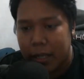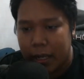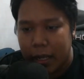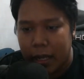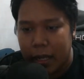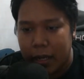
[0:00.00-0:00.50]

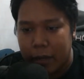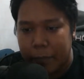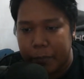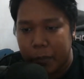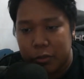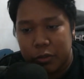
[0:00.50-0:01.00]

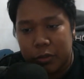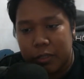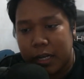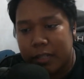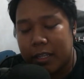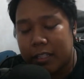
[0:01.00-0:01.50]
Um, also, the
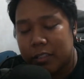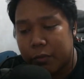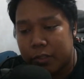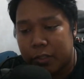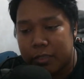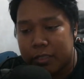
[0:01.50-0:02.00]
RTX
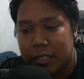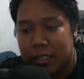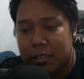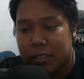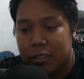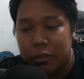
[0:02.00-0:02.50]
4000
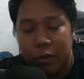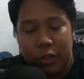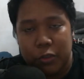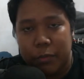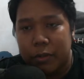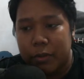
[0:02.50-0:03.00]
series is going
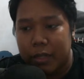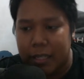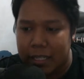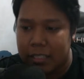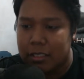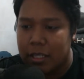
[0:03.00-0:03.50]
to be
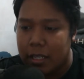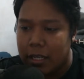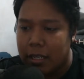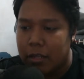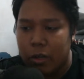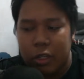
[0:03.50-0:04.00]
released
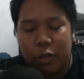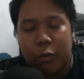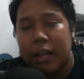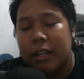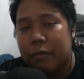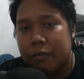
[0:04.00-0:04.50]
not
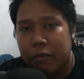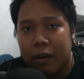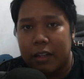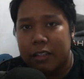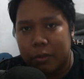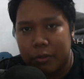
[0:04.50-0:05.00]
quite
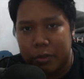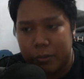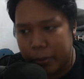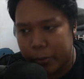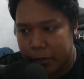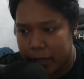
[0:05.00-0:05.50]
far down the
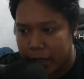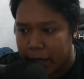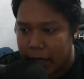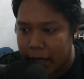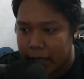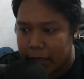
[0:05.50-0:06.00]
road,
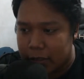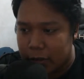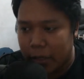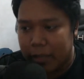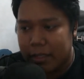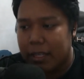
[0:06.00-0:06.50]
uh, so
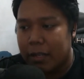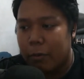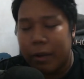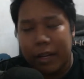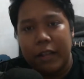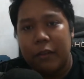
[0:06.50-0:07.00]
I think
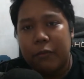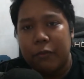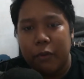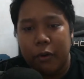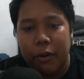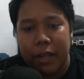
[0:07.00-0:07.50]
waiting
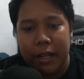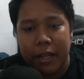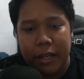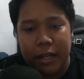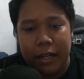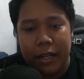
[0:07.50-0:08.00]
for it
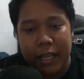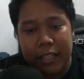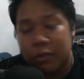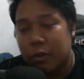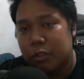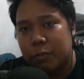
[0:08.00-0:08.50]
is
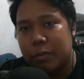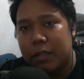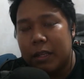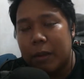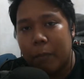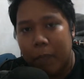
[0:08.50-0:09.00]
going to
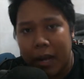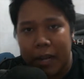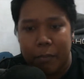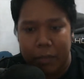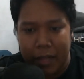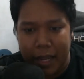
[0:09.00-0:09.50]
be my
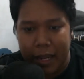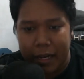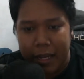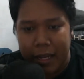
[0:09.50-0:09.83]
plan